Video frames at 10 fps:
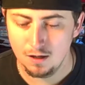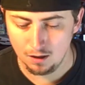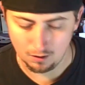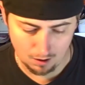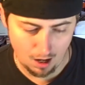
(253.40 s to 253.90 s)

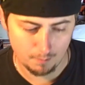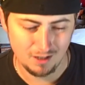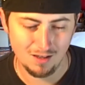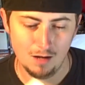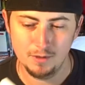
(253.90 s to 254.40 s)
Hobby
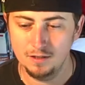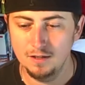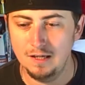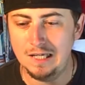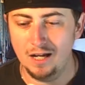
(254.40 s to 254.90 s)
Lobby.
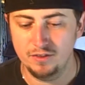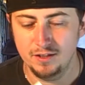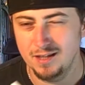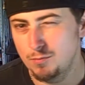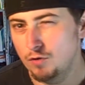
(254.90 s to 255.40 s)
I
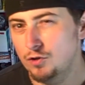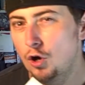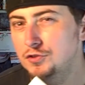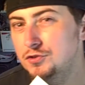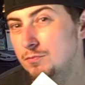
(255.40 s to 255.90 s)
think they both
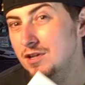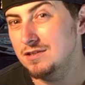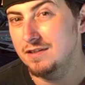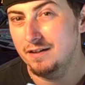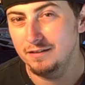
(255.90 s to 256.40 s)
cost too much
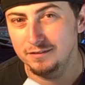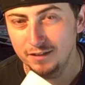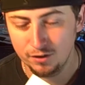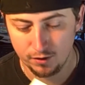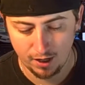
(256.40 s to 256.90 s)
there,
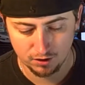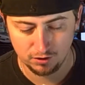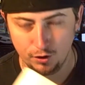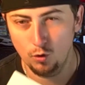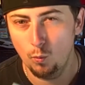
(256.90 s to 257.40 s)
and you can
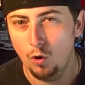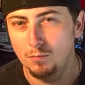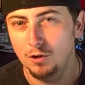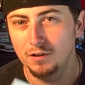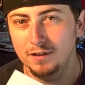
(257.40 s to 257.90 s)
actually go to
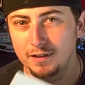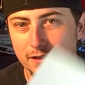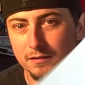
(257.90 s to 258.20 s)
Walmart and get